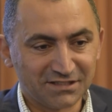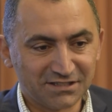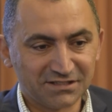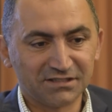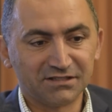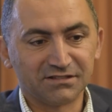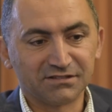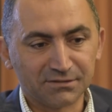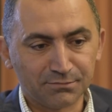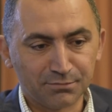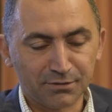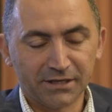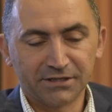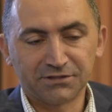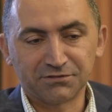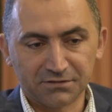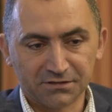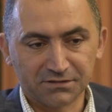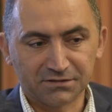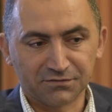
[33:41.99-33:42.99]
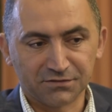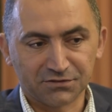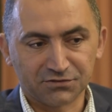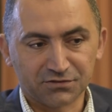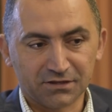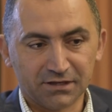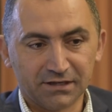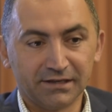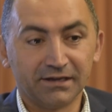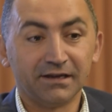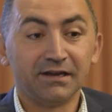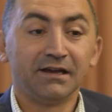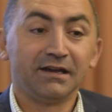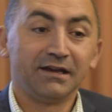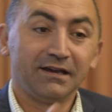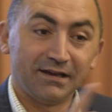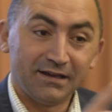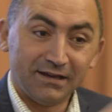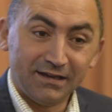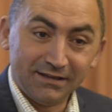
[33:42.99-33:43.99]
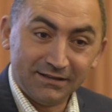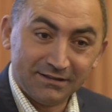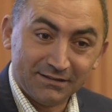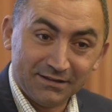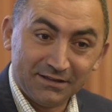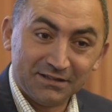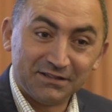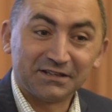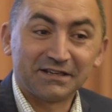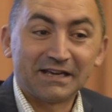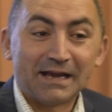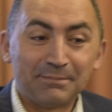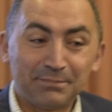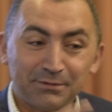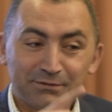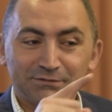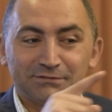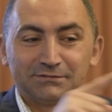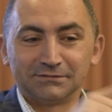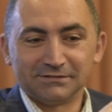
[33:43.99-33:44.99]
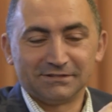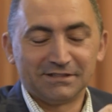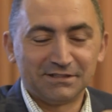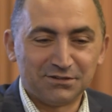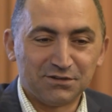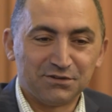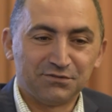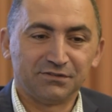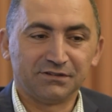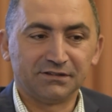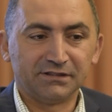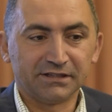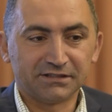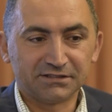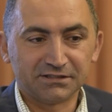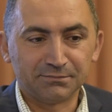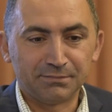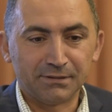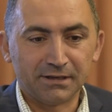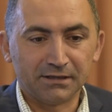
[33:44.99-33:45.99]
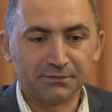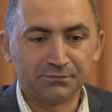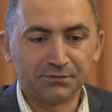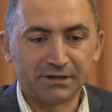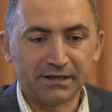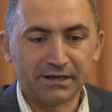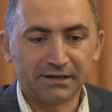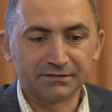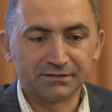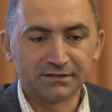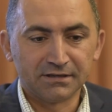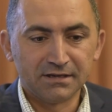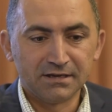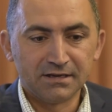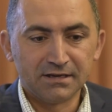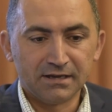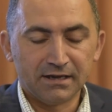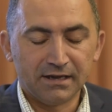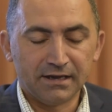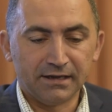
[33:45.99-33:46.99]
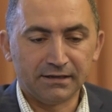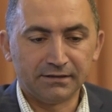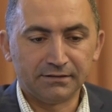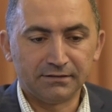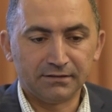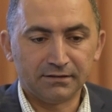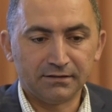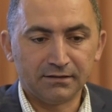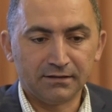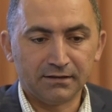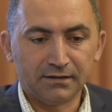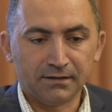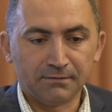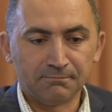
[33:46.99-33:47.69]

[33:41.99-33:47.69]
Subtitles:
This is the Patroness of Australia in the capital, over next to the Parliament House. And